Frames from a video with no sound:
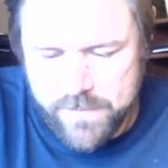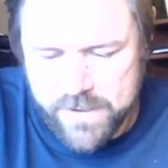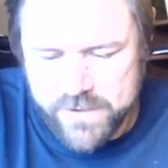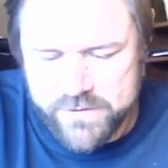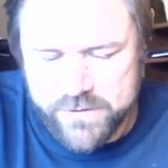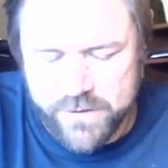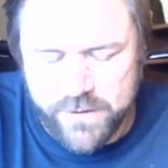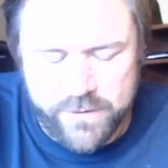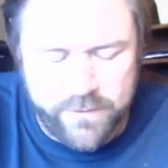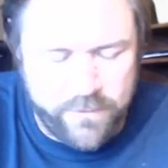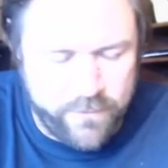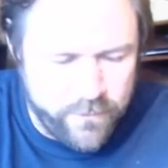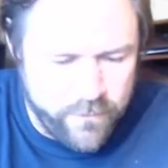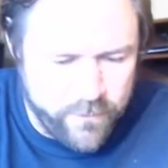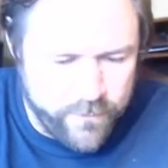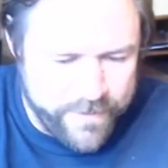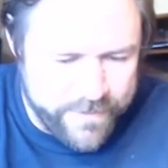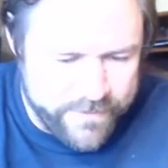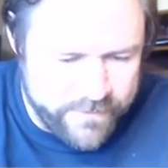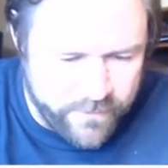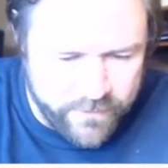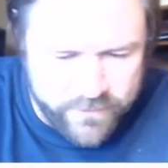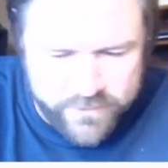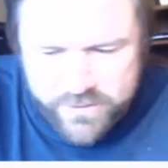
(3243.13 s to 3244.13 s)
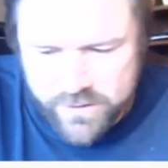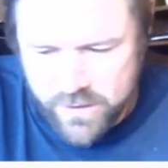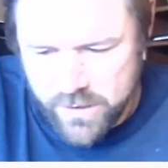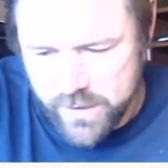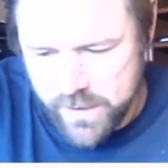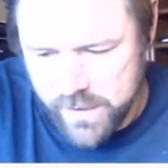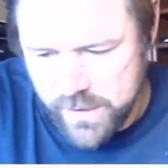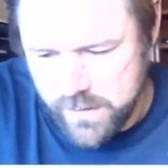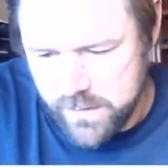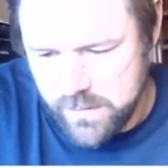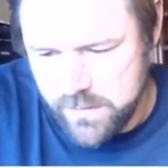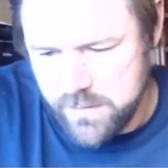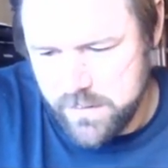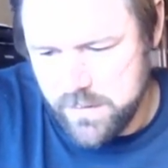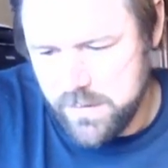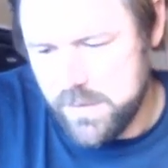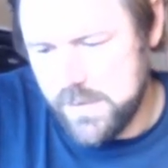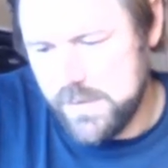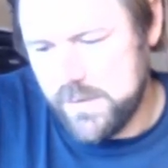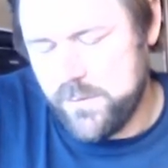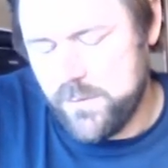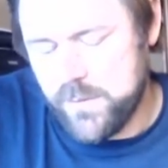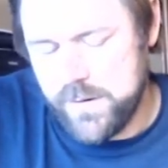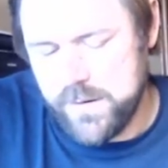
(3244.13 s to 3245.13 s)
make sure you do your research on it. Uh,
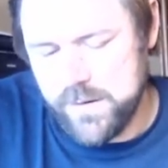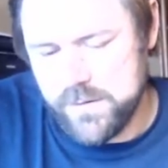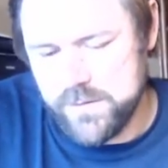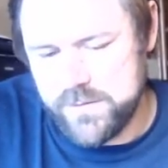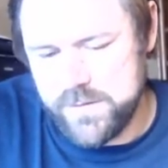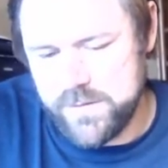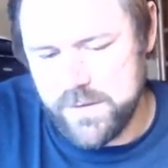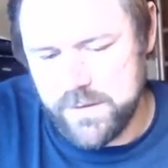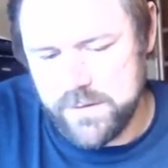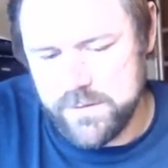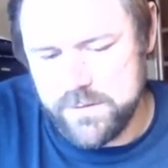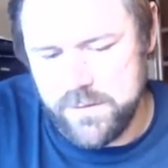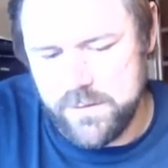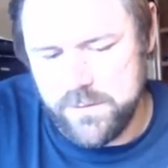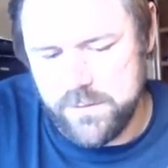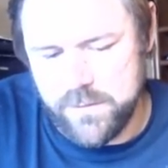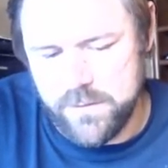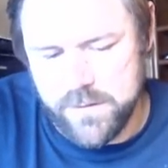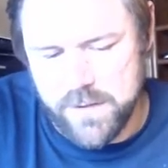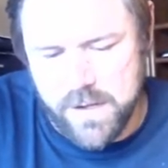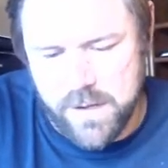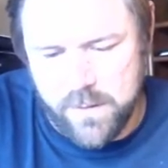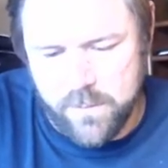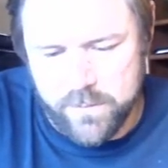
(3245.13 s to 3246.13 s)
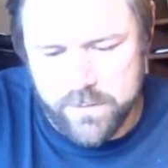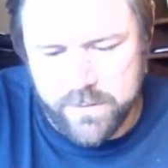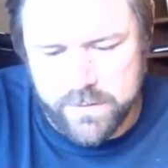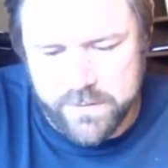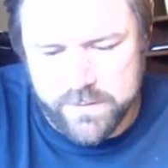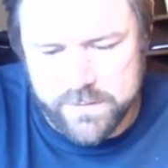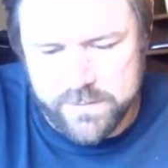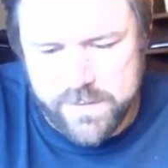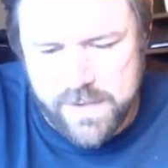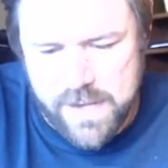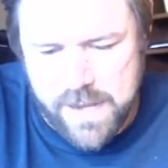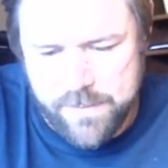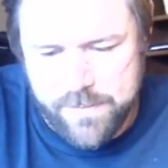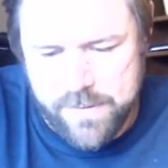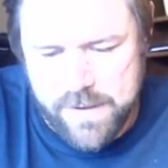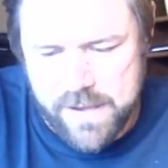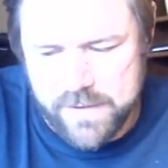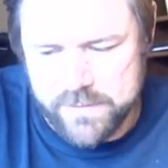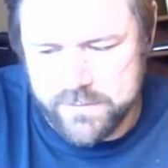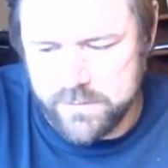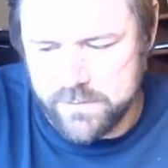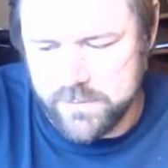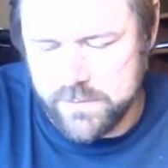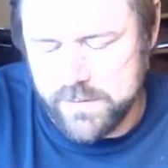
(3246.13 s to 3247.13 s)
it's one of those things you do not want to just
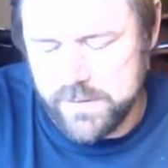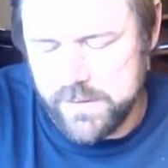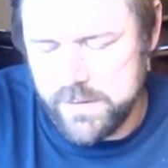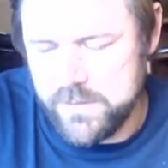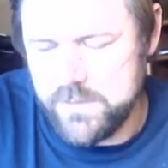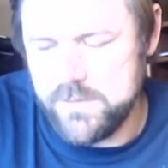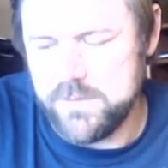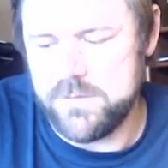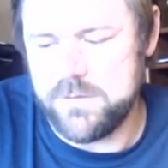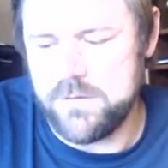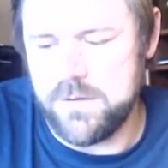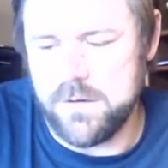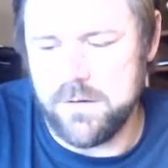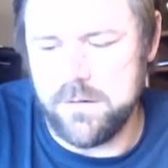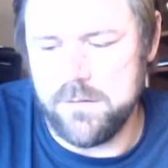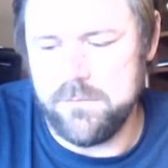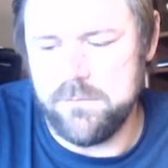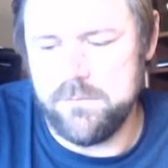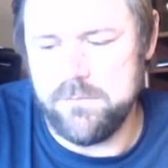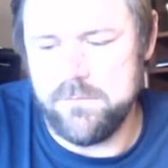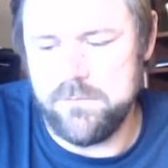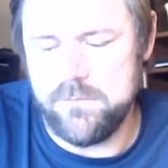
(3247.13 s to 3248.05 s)
haphazardly just start